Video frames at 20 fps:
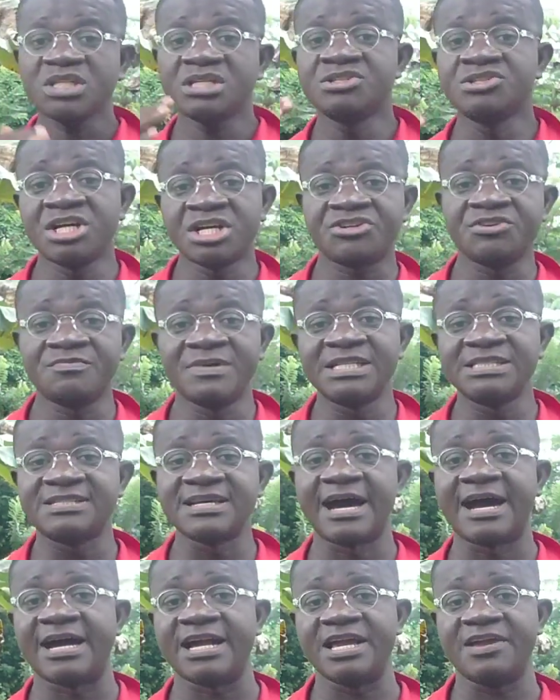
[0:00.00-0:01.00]

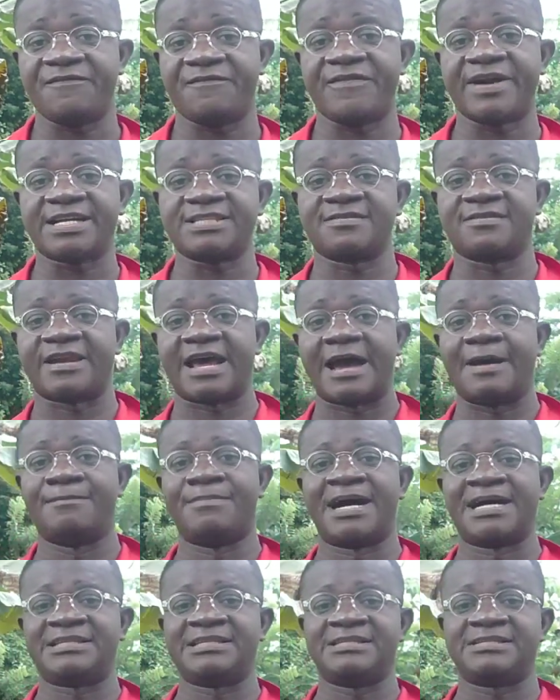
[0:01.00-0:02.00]
detrimental effect on our
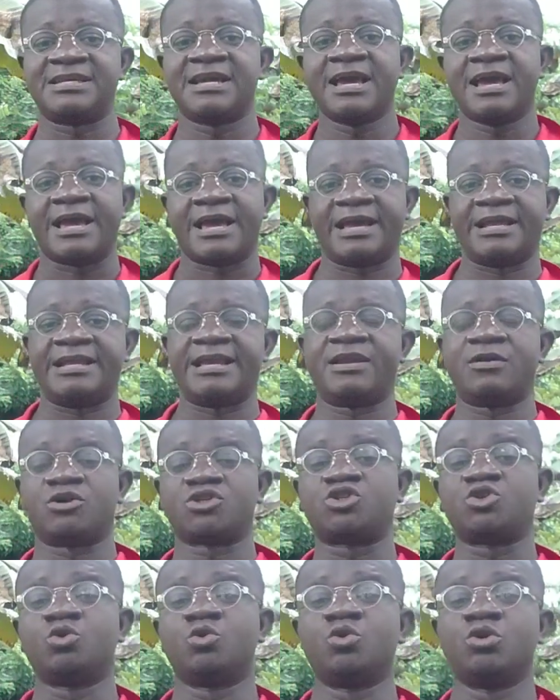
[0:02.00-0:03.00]
bodies. And then
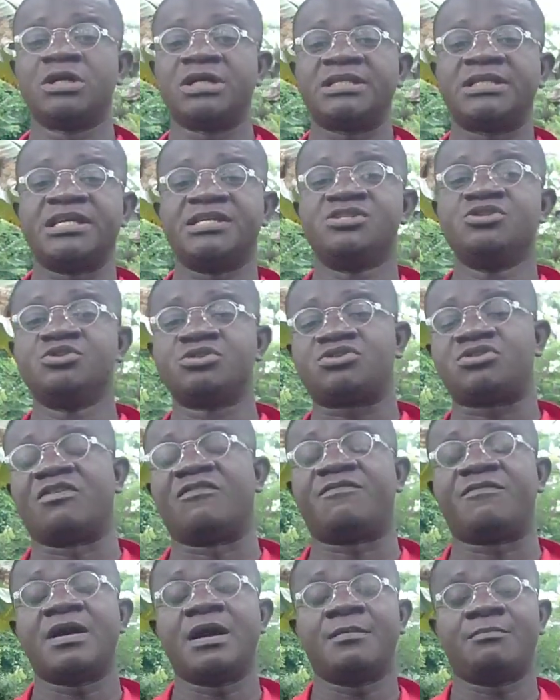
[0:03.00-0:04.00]
also the use
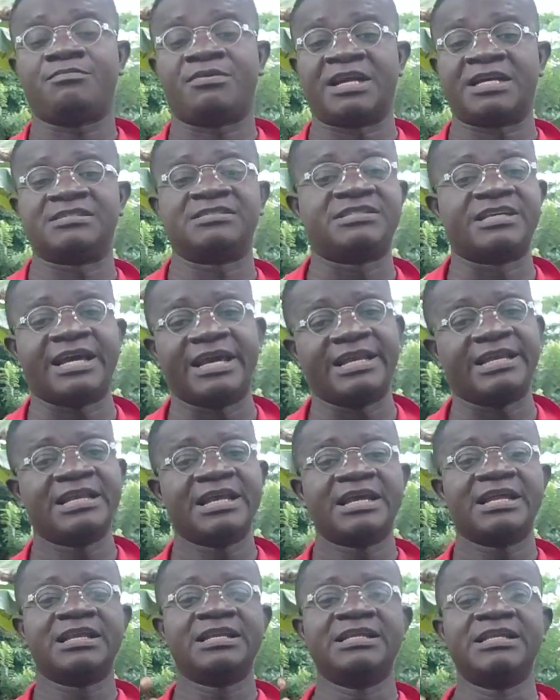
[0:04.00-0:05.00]
of plantain
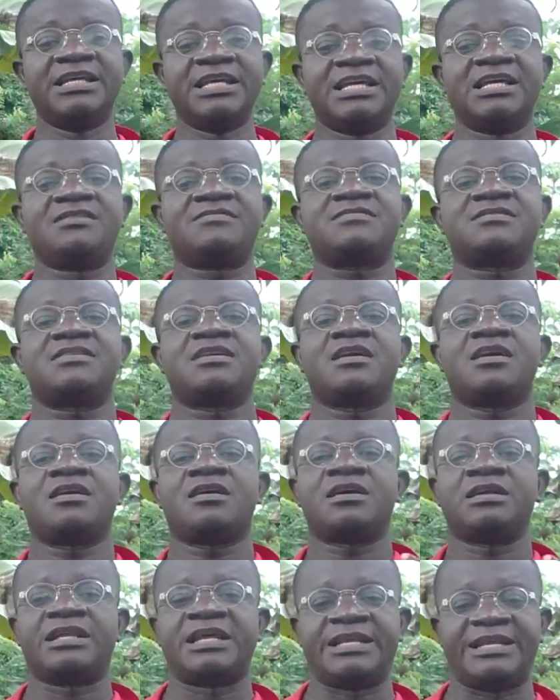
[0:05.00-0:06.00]
leaves,
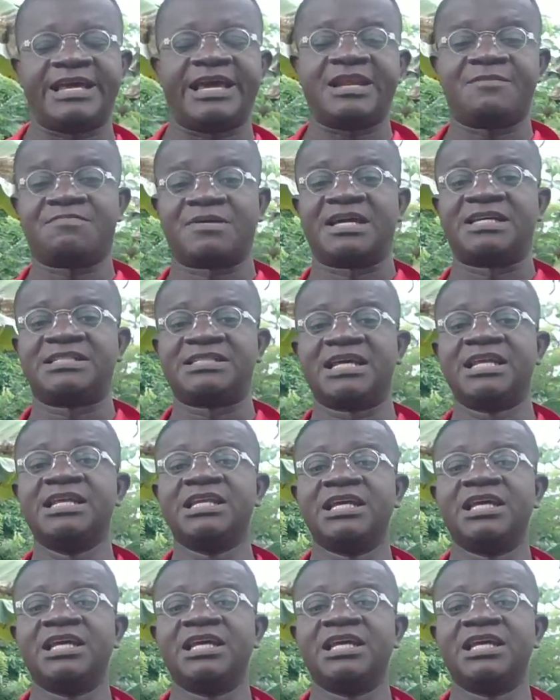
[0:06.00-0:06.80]
the dead plantain